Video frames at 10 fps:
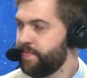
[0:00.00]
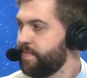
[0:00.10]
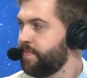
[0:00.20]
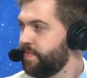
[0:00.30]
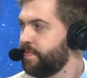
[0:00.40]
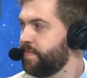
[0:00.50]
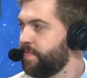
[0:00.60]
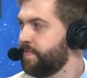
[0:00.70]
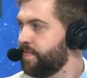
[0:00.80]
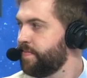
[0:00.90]

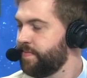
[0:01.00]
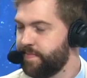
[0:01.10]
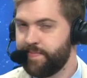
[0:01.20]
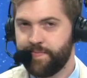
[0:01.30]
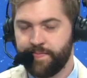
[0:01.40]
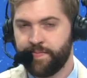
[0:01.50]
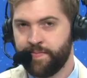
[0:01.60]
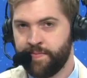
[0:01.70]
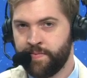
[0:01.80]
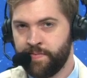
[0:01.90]

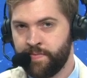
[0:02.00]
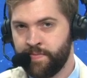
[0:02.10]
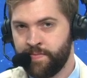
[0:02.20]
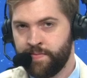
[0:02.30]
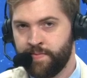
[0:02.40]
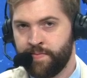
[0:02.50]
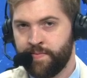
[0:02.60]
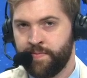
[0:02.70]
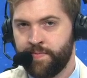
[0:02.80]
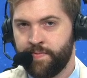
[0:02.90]

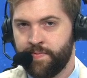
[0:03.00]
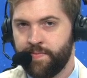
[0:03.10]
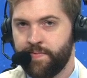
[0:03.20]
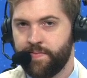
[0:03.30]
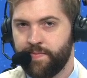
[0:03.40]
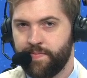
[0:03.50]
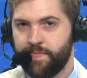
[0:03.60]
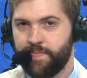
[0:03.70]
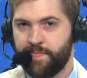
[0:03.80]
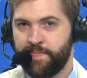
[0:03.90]

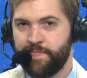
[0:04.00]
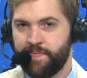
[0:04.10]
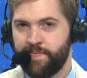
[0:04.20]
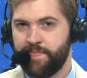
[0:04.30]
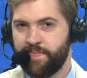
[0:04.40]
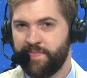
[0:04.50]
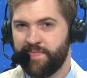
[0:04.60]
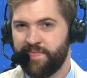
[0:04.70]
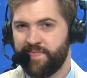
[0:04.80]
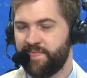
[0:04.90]

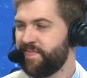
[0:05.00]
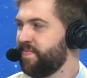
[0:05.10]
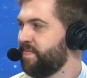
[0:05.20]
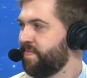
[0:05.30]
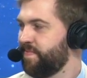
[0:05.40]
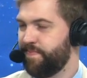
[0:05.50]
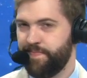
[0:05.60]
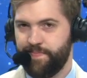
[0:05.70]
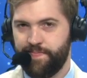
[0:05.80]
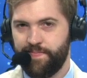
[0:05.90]

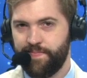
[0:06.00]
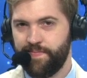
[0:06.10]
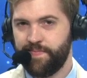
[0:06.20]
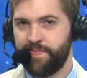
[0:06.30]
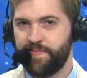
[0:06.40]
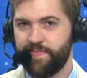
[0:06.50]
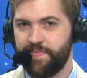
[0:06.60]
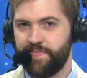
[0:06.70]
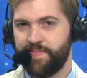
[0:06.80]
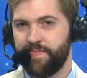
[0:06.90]

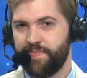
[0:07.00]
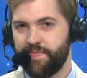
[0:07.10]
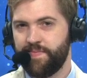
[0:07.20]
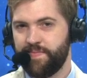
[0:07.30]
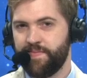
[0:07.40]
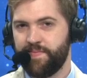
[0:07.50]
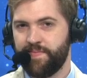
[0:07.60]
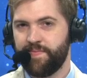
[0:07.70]
The person shown says nothing.